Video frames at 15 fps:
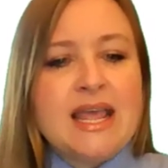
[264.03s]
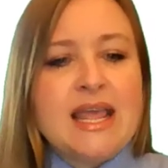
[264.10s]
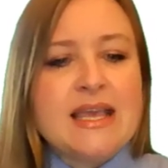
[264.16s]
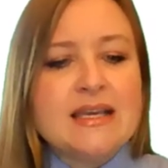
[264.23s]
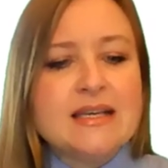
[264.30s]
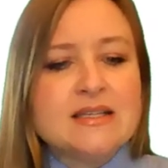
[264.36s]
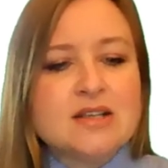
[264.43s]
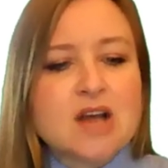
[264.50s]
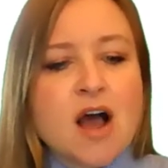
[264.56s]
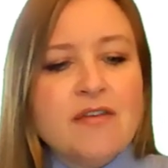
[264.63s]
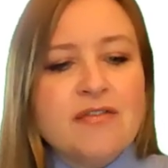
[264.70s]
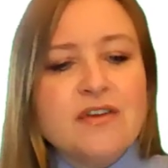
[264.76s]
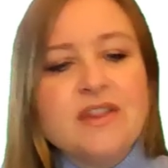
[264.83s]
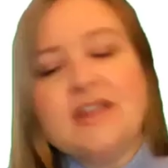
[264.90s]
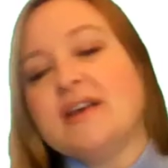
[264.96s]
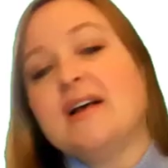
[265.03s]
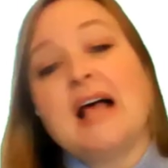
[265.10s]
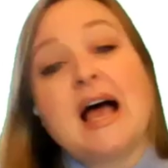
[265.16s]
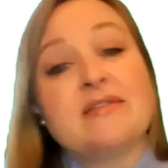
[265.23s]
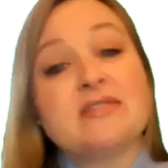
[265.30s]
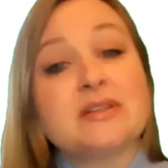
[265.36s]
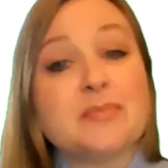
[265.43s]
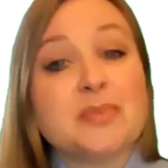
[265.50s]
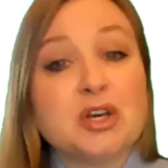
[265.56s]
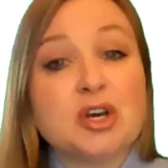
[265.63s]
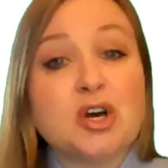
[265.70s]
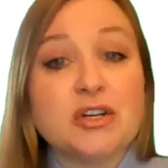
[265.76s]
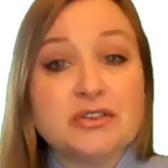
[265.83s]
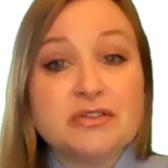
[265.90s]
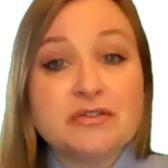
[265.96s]
And often they'll have something
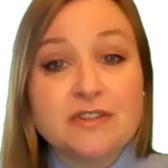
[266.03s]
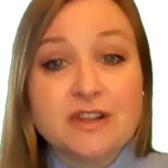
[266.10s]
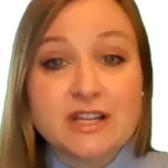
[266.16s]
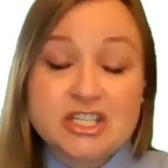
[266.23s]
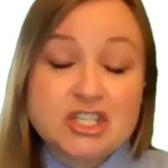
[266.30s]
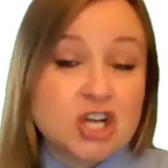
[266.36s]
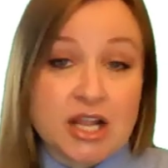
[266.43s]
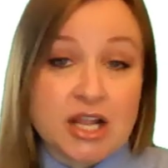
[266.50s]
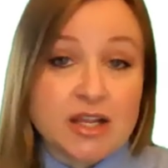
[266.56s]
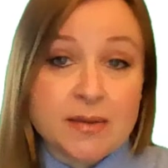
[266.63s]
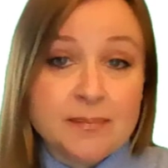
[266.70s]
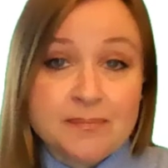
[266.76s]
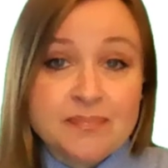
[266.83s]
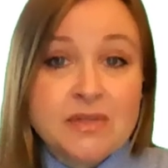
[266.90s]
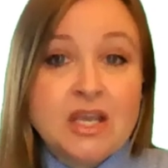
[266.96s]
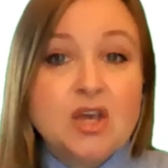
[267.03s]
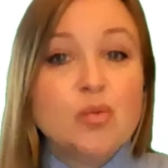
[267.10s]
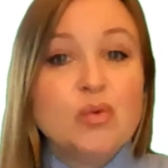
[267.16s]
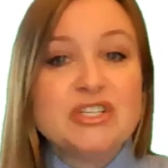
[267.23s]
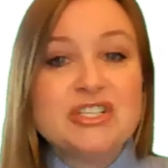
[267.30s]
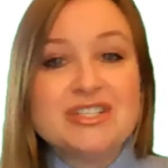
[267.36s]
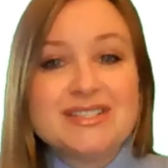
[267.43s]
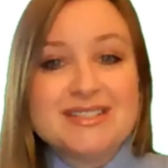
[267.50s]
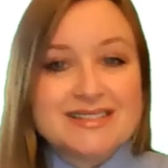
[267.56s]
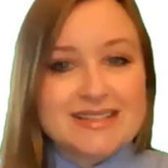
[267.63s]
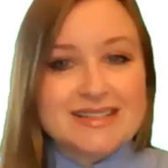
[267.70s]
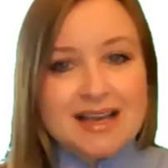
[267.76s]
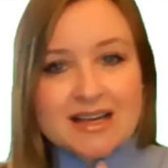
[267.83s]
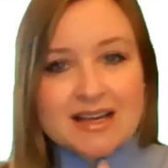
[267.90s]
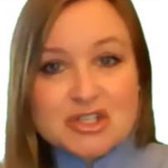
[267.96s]
called a flagellum, which
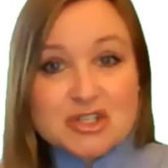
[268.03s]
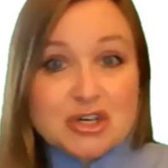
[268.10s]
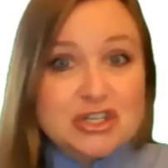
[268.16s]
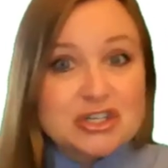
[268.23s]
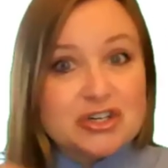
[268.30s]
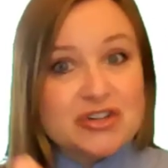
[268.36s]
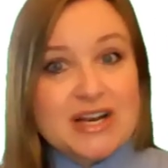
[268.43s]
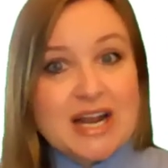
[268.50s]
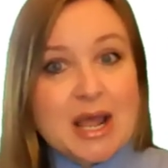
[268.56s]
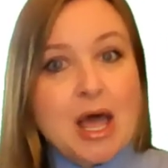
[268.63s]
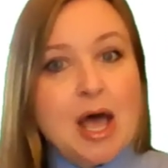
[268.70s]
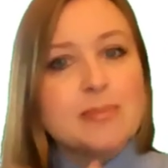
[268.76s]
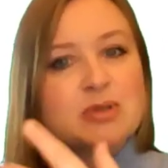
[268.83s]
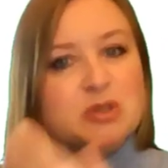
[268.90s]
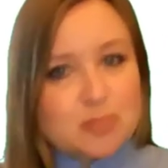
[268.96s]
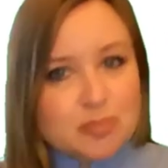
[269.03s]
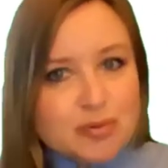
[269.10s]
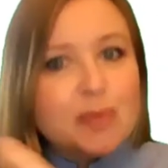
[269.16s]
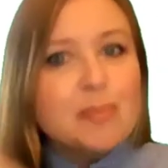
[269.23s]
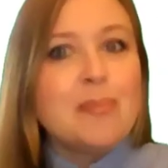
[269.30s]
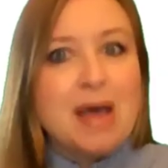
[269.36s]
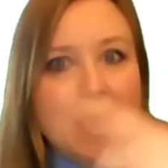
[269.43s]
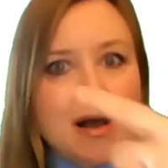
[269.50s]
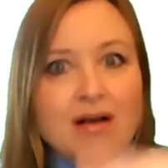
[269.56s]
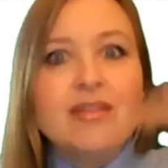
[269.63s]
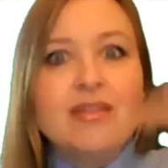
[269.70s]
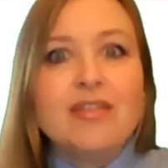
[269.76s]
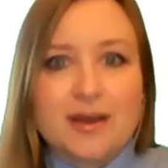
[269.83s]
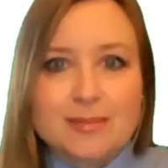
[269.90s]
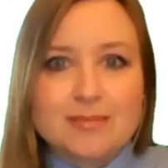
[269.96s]
is a structure that helps
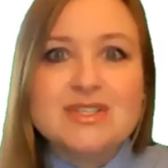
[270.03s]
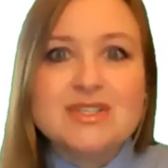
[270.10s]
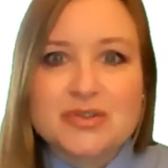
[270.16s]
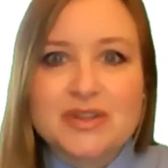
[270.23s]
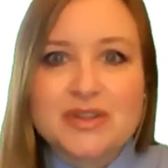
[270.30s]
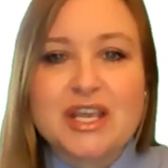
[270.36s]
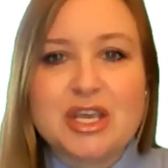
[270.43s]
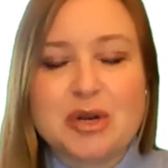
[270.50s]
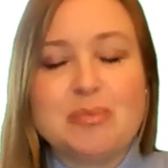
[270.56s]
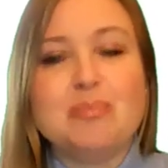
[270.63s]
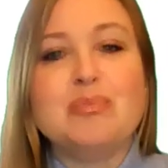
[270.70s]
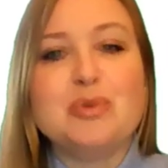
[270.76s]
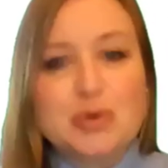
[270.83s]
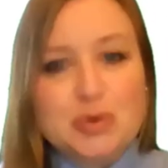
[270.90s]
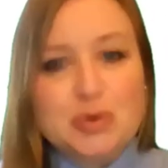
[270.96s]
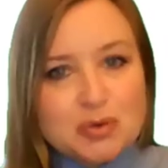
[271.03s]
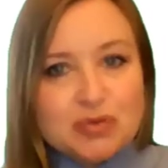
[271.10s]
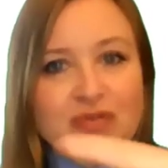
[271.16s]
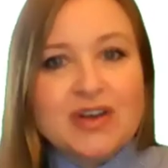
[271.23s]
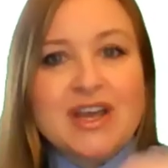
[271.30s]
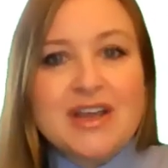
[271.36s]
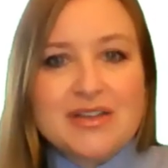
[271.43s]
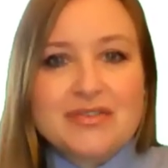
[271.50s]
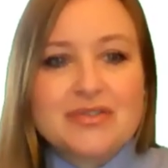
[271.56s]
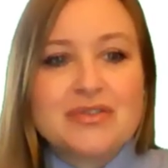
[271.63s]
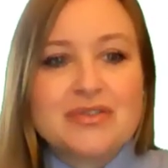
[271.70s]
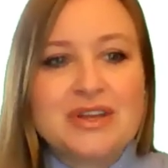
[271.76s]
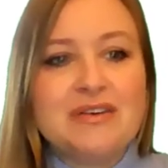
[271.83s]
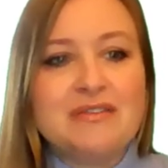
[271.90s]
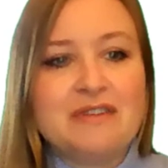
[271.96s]
propel them so they can move
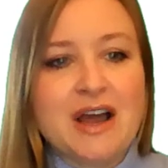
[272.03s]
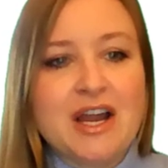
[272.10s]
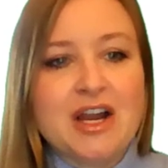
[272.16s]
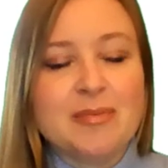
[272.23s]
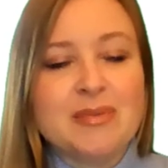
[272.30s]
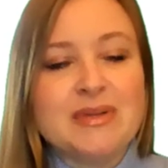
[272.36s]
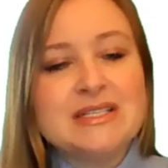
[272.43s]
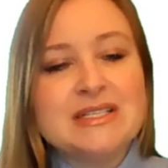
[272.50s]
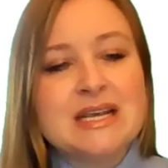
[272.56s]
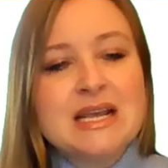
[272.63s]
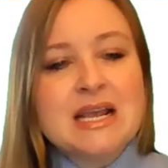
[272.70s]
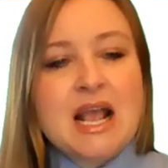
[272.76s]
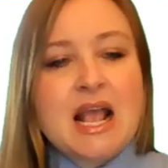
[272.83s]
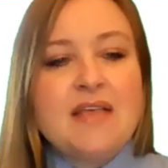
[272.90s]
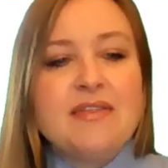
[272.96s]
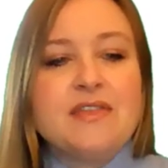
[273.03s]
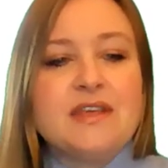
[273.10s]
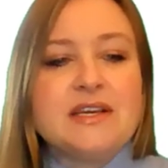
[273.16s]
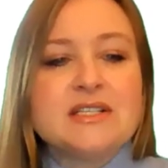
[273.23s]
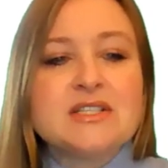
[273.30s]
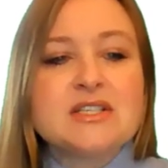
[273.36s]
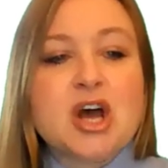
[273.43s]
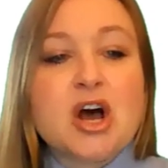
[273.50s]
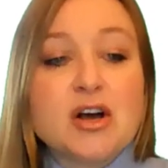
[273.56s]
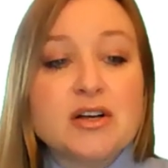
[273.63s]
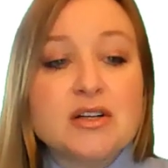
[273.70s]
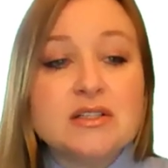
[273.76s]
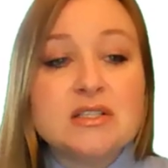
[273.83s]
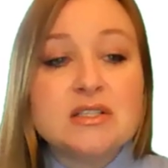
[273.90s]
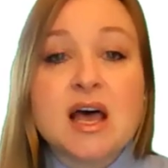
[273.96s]
through the environment, and things
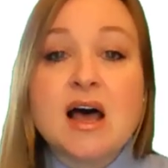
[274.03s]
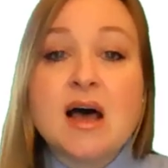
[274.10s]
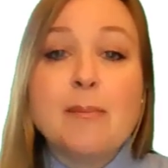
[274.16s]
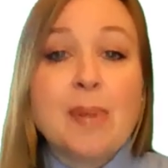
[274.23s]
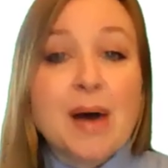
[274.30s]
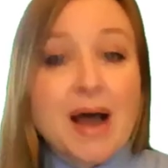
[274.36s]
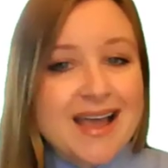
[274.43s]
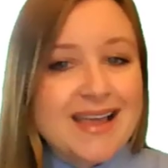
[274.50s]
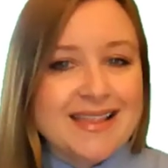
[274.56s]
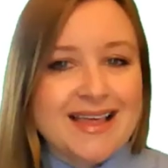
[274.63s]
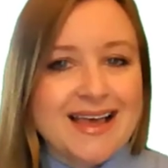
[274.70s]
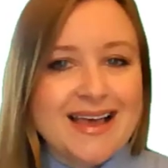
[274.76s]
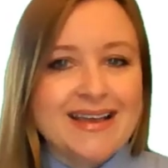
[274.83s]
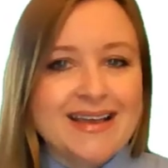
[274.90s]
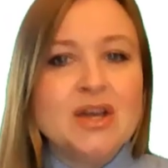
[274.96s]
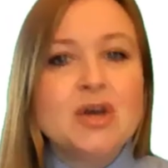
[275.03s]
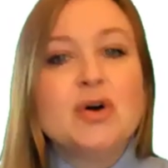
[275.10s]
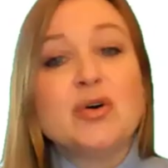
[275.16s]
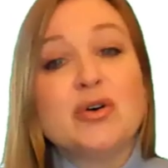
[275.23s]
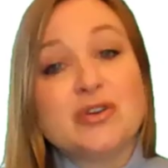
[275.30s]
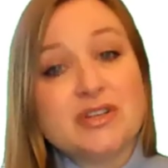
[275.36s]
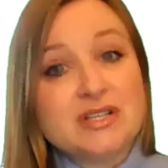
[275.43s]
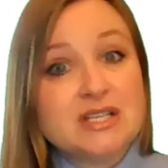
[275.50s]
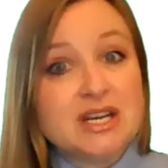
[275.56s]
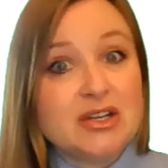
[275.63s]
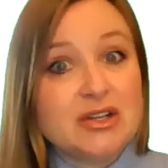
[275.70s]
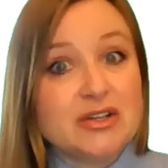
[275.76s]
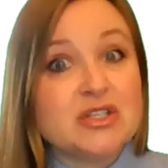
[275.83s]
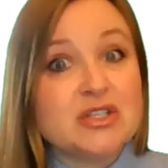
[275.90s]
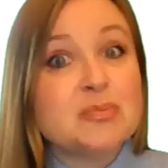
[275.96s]
called uh, pili, or the
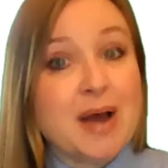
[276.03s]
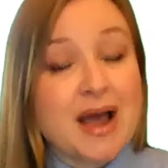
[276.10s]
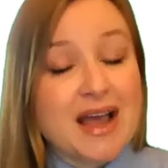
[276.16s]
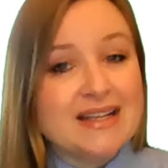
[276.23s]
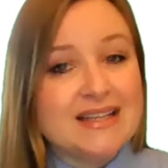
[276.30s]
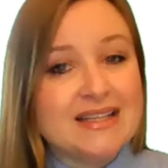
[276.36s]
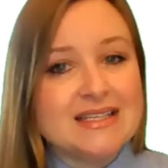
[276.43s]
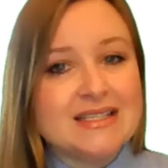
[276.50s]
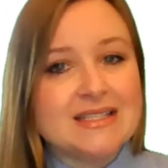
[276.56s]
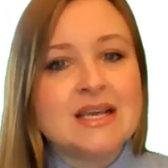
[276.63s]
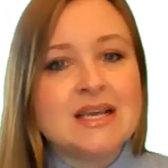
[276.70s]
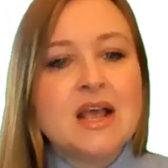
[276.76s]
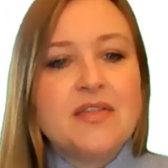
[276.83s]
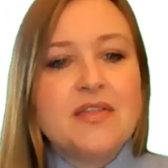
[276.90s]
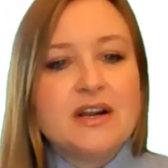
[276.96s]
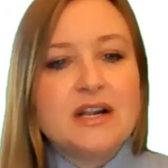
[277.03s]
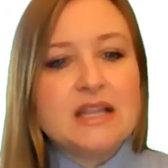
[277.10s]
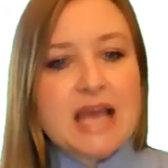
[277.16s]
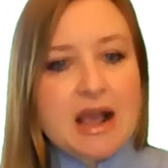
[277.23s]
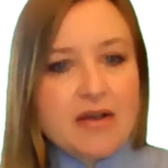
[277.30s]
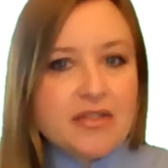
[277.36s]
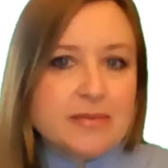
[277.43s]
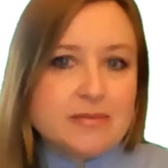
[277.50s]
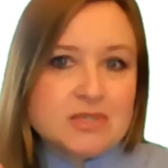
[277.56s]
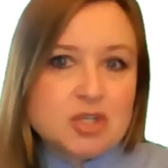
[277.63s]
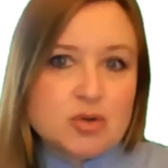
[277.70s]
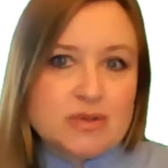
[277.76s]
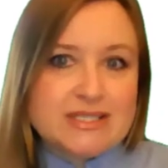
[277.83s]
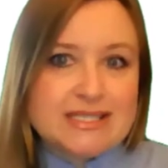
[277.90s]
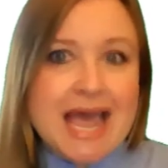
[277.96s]
singular is pilus, that allow them
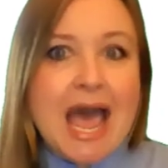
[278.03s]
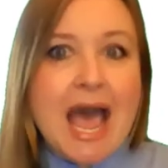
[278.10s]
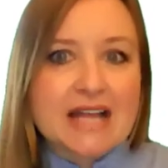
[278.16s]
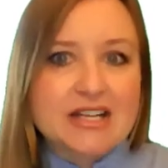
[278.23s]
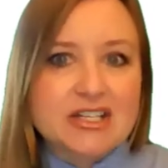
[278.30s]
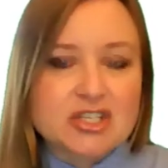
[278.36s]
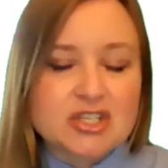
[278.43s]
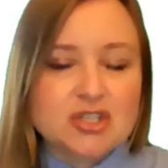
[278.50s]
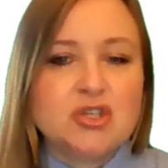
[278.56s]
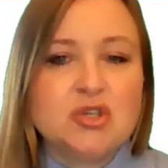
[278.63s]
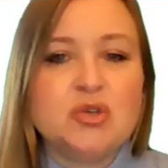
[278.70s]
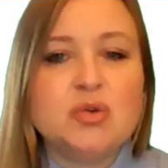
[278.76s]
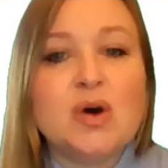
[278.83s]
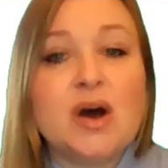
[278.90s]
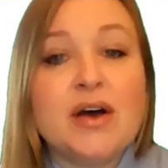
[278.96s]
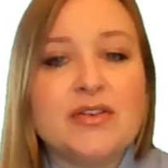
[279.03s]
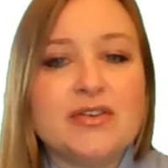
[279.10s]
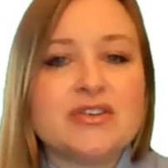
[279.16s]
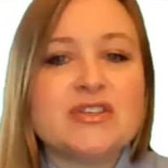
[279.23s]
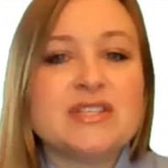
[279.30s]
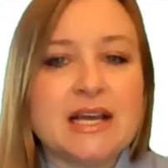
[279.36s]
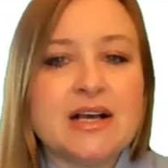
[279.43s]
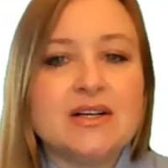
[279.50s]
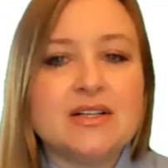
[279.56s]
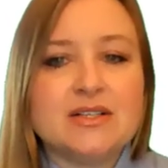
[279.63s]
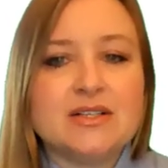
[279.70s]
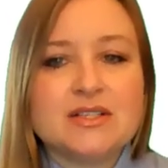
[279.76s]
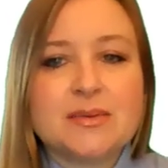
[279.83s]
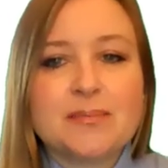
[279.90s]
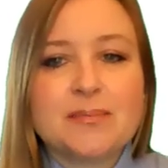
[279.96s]
to attach to other
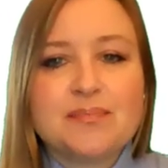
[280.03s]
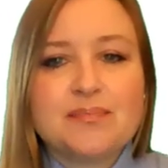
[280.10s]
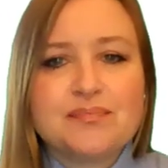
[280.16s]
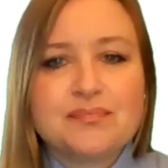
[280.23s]
cells.